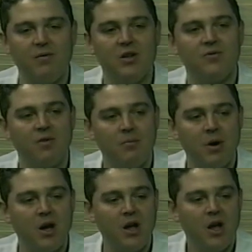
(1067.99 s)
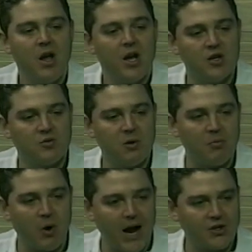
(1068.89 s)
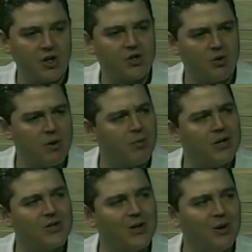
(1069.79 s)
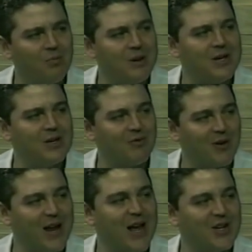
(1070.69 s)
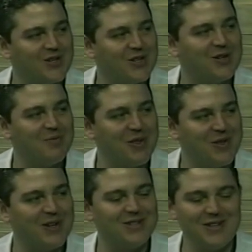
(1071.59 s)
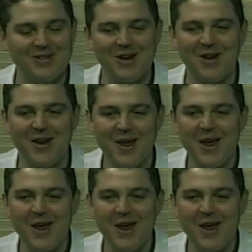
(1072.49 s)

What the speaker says: He's from Nebraska, so he brings a little bit different edge to some of the things he's done.